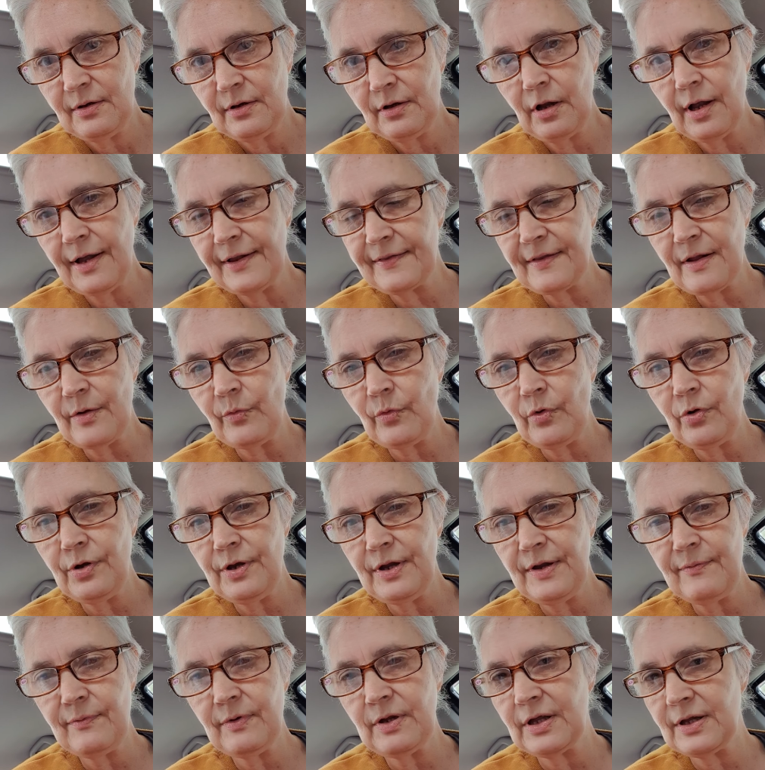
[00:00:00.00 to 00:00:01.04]
Like, they weren't
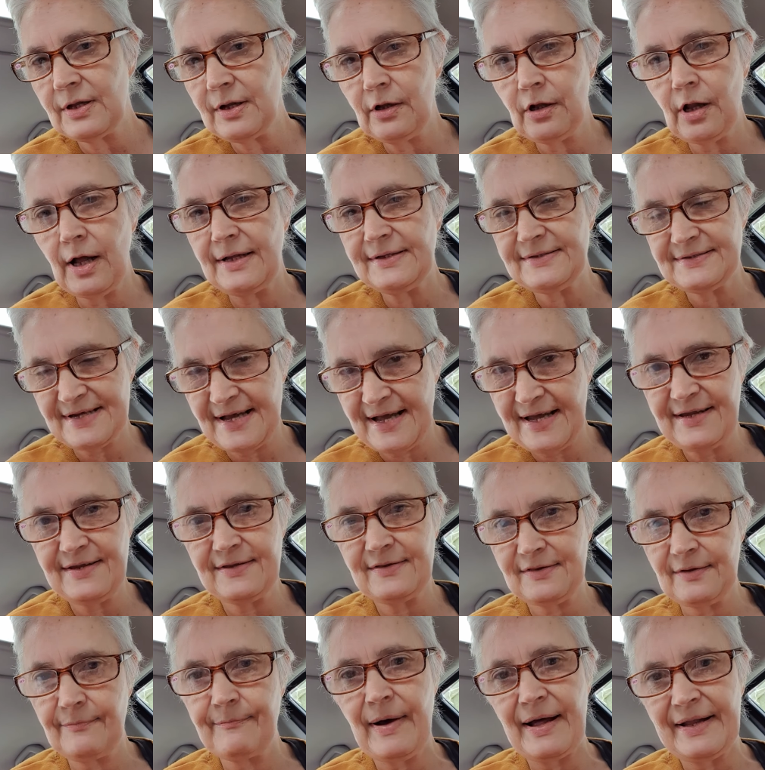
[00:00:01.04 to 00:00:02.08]
even going to, take
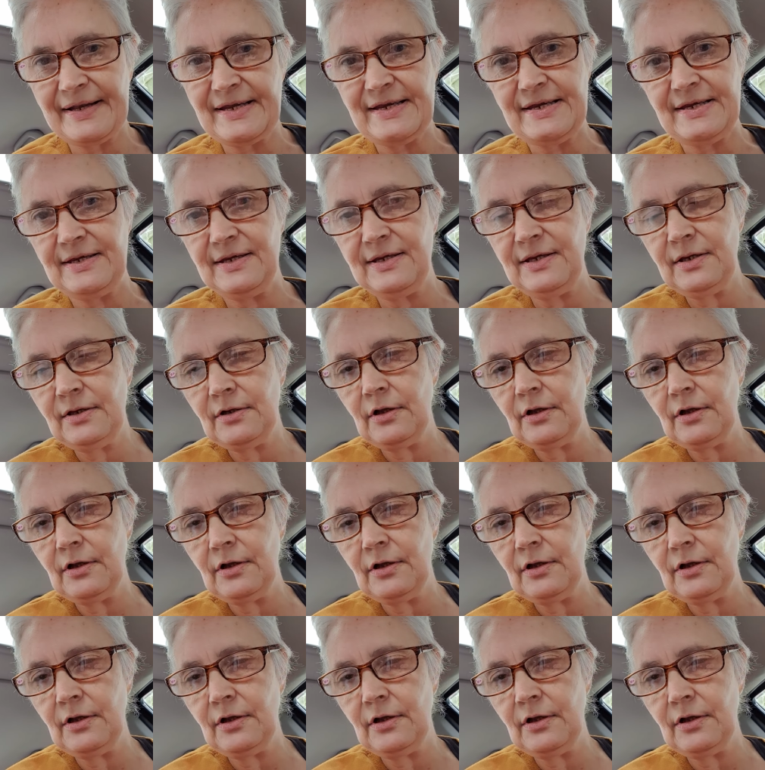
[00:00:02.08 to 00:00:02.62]
the money,